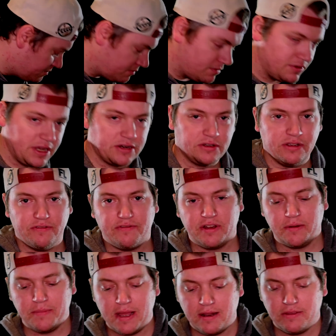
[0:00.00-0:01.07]
There's actually a fair
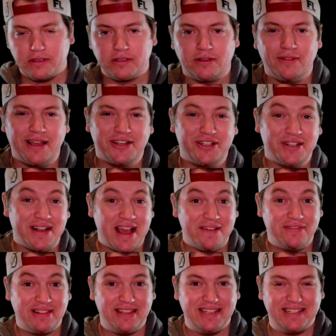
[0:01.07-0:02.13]
amount of this collection I
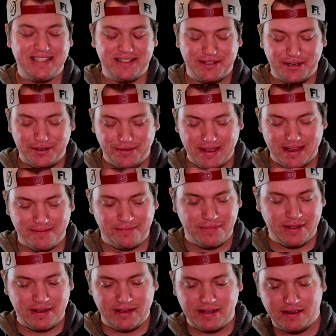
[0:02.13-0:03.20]
haven't listened to yet,
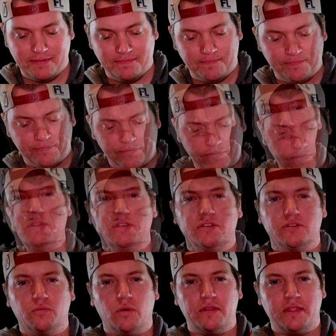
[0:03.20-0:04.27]
but so this
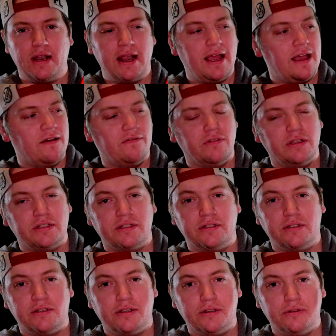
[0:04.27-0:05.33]
is one that I have
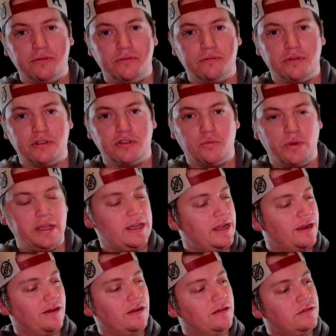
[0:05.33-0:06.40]
listened to, the swing
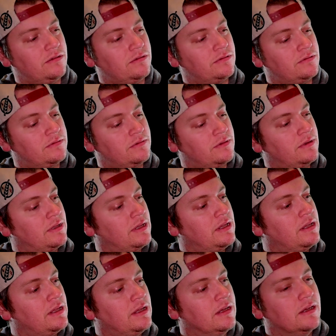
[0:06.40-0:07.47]
era,
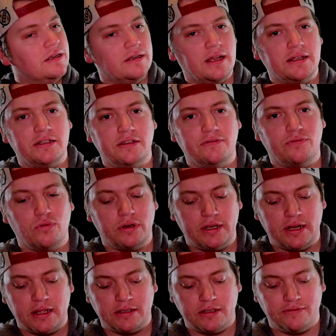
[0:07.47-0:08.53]
1940,
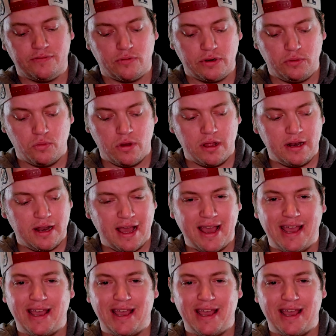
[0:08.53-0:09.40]
1941.